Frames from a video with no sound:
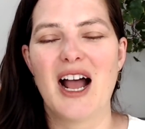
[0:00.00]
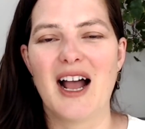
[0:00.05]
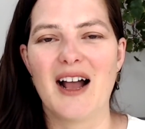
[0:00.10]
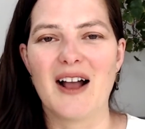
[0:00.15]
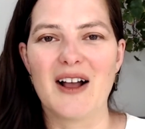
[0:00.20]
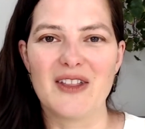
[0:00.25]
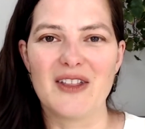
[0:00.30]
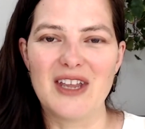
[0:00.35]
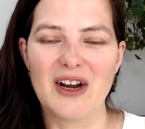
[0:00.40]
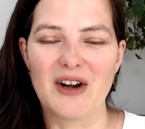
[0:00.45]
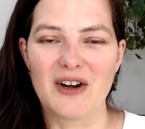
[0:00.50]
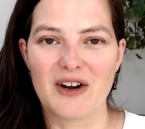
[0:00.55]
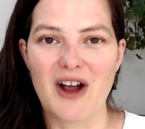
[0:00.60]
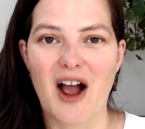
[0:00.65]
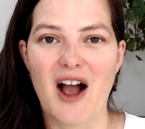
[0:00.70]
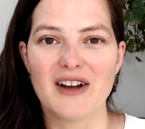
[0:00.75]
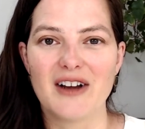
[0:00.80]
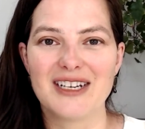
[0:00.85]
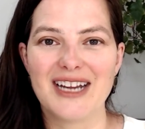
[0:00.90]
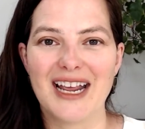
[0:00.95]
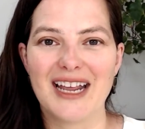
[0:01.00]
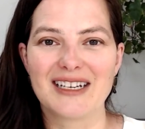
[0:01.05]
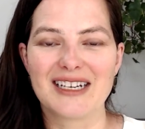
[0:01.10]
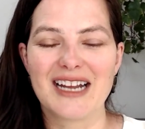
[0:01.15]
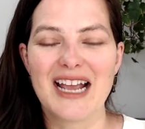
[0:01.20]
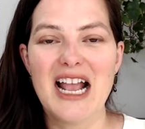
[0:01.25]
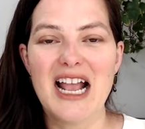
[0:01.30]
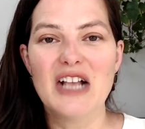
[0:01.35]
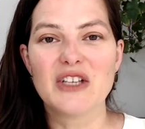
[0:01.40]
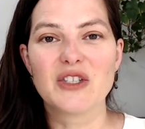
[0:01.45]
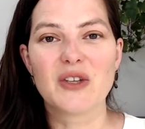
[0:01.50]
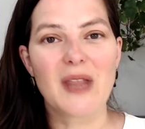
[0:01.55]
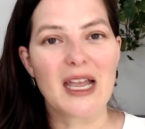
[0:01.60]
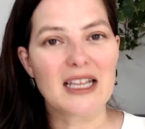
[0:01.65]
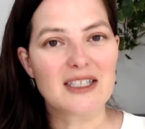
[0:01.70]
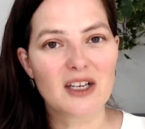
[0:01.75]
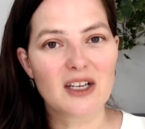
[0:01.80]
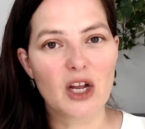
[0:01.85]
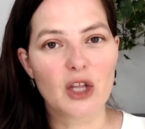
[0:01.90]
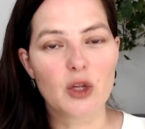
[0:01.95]
their content. So
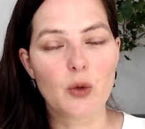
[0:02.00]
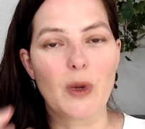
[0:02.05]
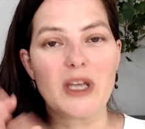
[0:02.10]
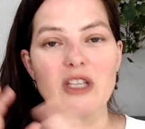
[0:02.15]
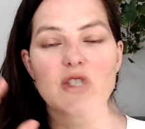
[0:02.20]
that's another way. So